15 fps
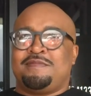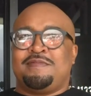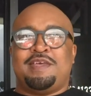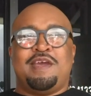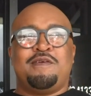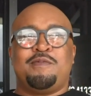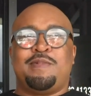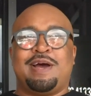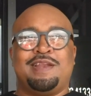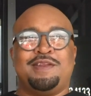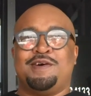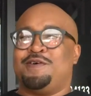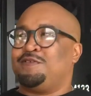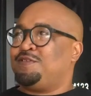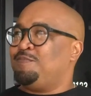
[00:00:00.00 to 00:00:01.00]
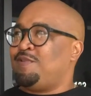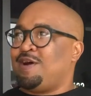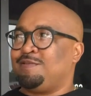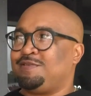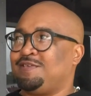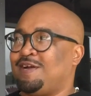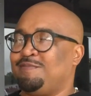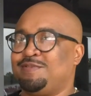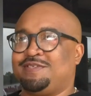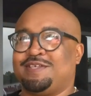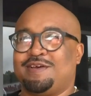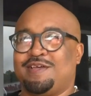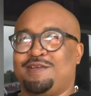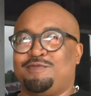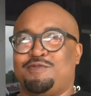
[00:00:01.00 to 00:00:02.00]
everybody knows the barbershop is,
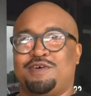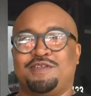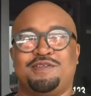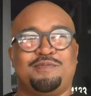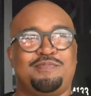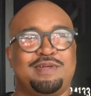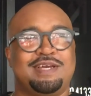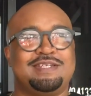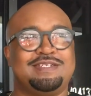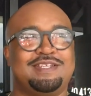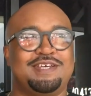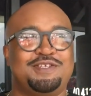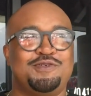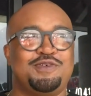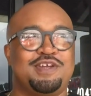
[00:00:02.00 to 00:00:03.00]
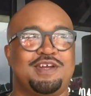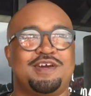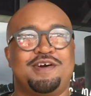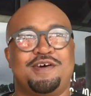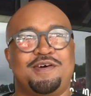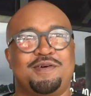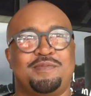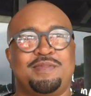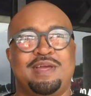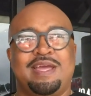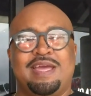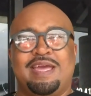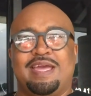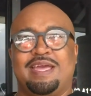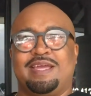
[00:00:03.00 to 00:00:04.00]
is one of the places that you can come
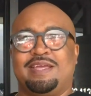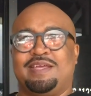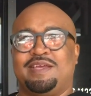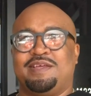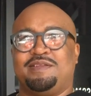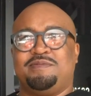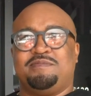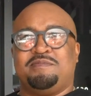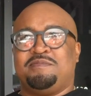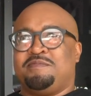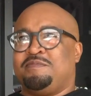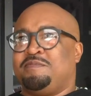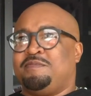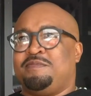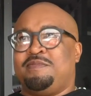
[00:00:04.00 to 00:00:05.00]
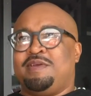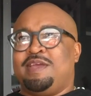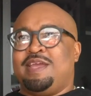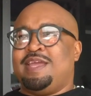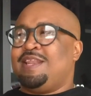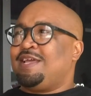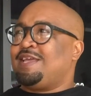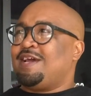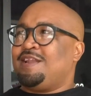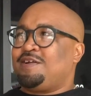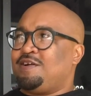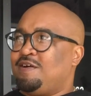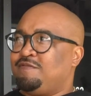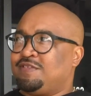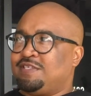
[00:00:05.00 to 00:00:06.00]
and get any kind of
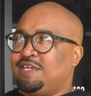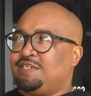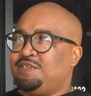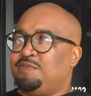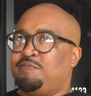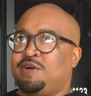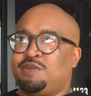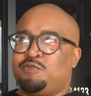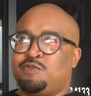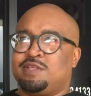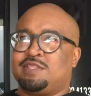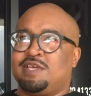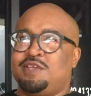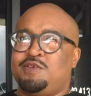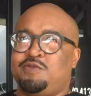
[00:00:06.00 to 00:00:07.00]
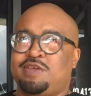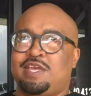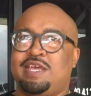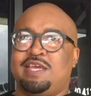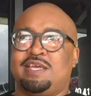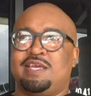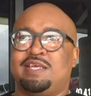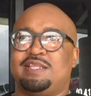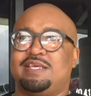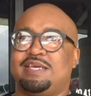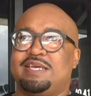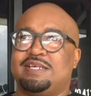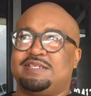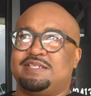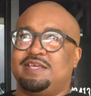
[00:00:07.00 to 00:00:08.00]
conversation. But the one thing you can get
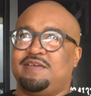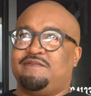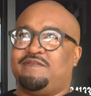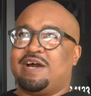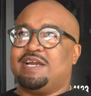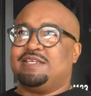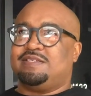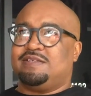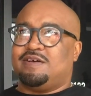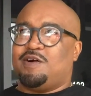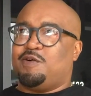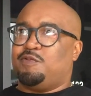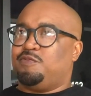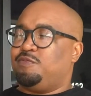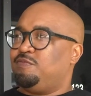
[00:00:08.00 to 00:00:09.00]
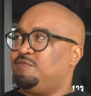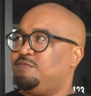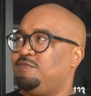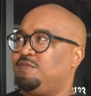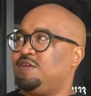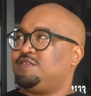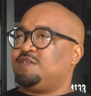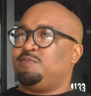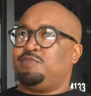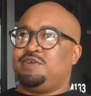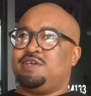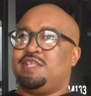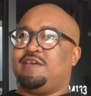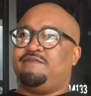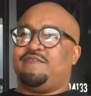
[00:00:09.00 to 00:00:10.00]
is the advice on, get some
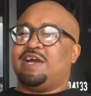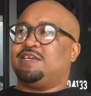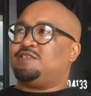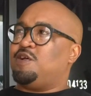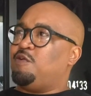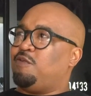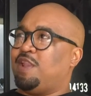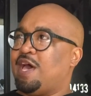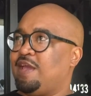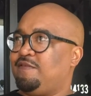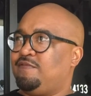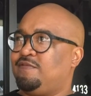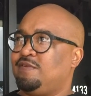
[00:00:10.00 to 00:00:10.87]
good advice on life.